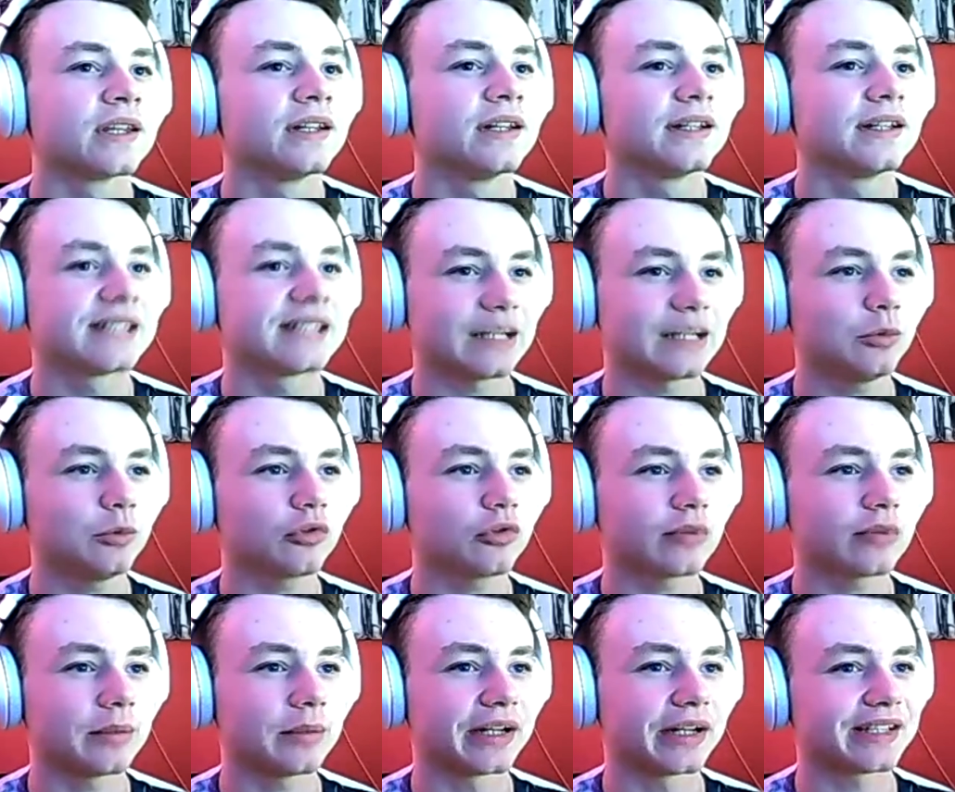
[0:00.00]
Sam will
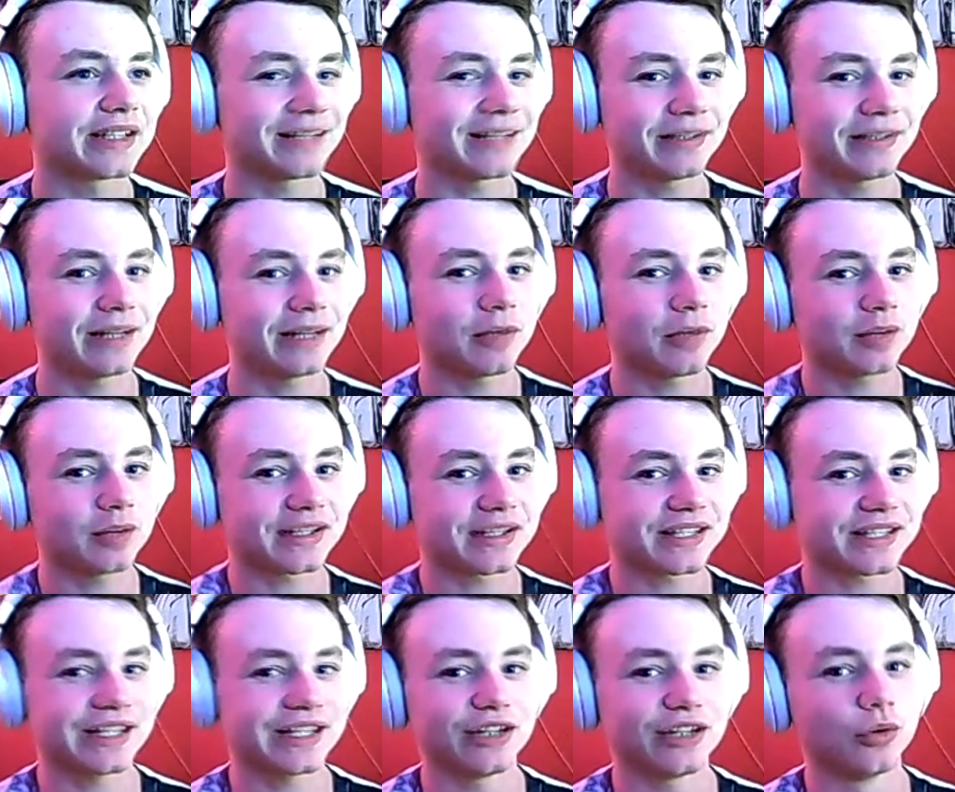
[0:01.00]
remember that. Does that mean there might be a
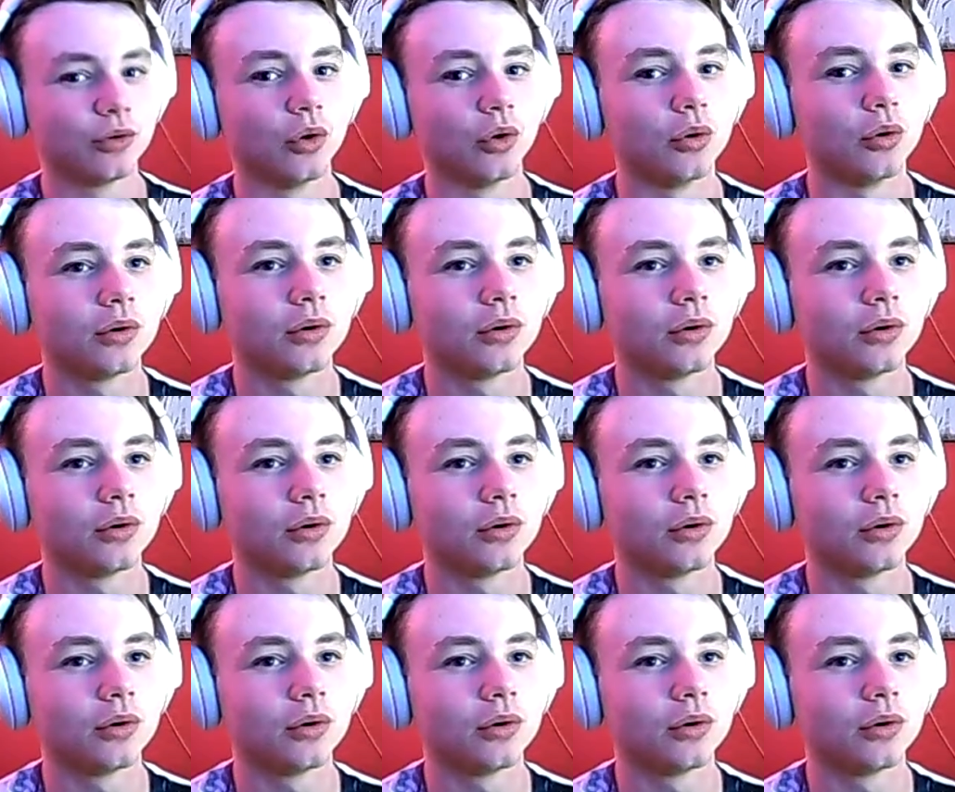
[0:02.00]
sequel?